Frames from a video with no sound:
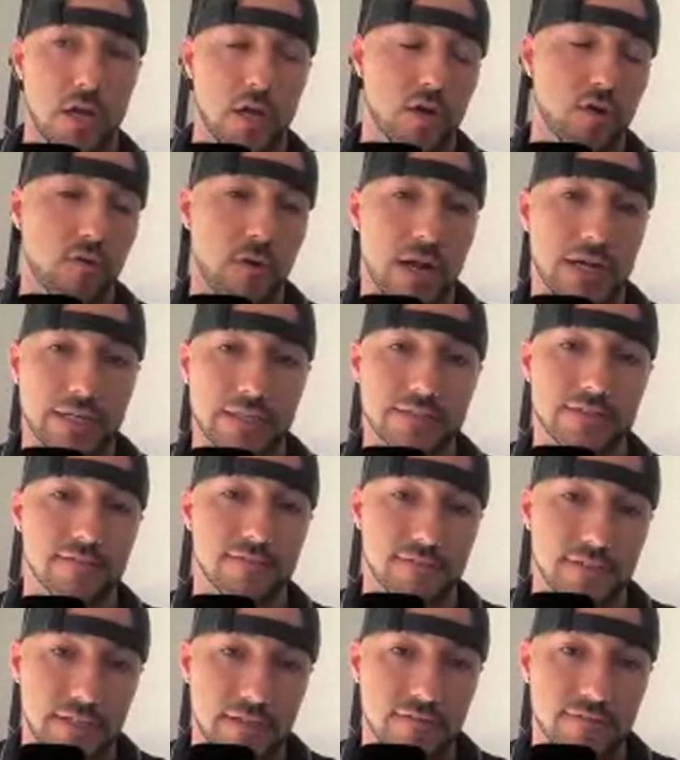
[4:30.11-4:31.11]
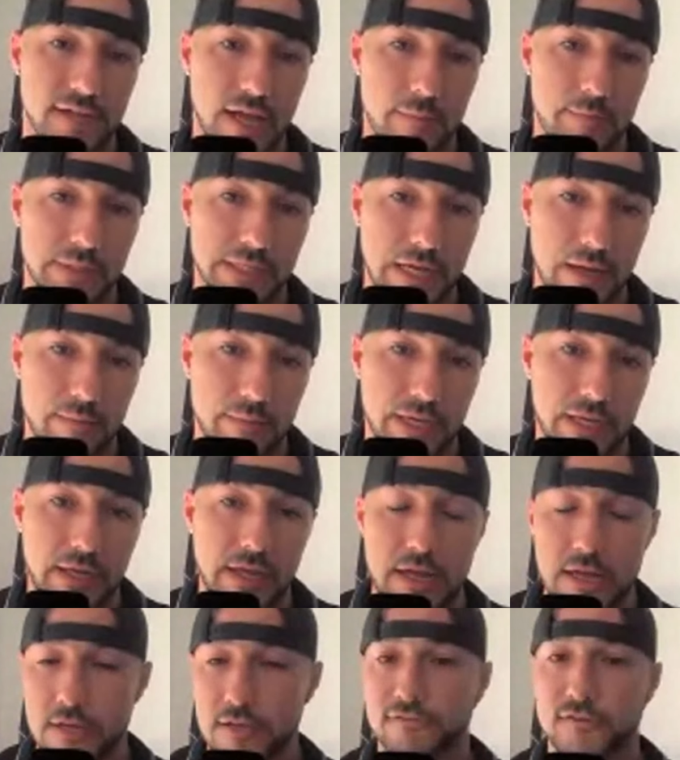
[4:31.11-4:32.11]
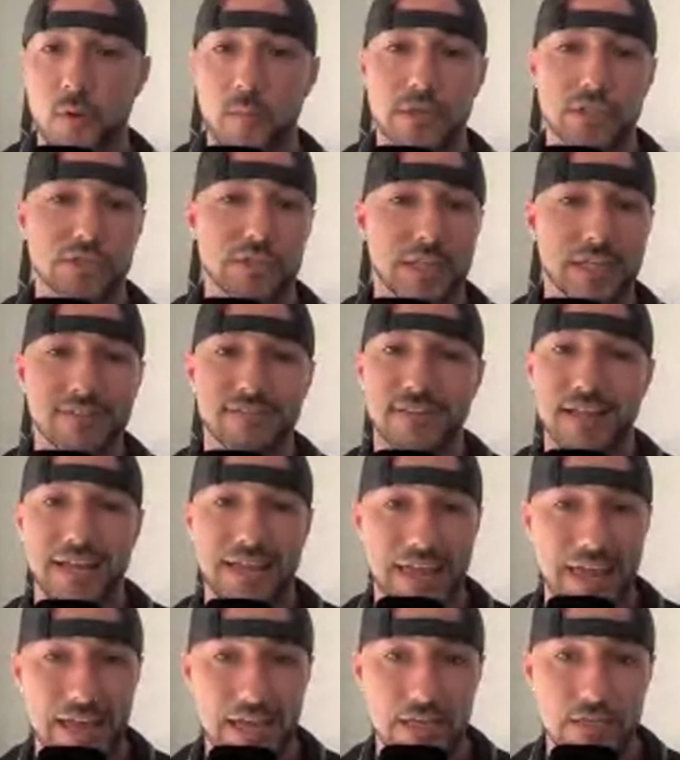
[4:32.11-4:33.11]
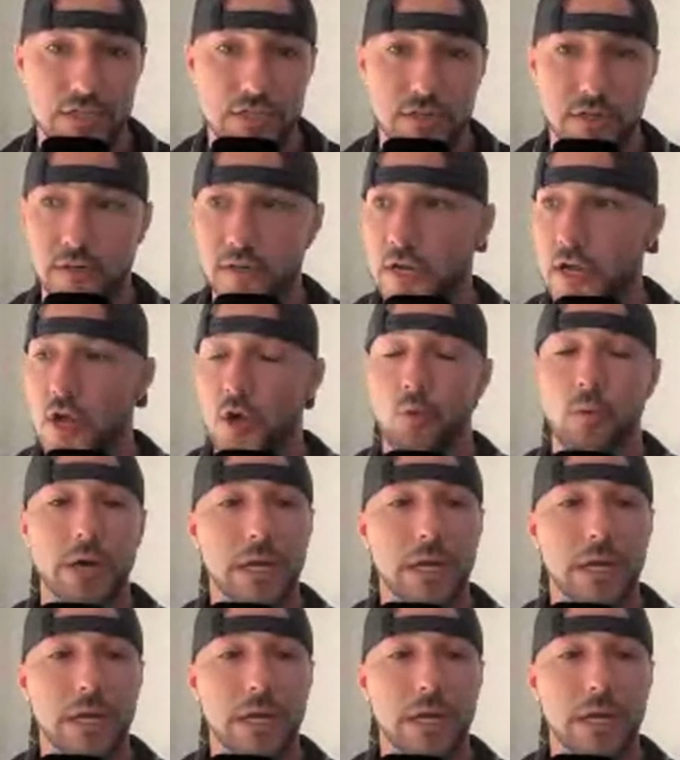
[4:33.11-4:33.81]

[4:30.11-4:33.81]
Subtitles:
a chronic disease epidemic, so much things like cancer.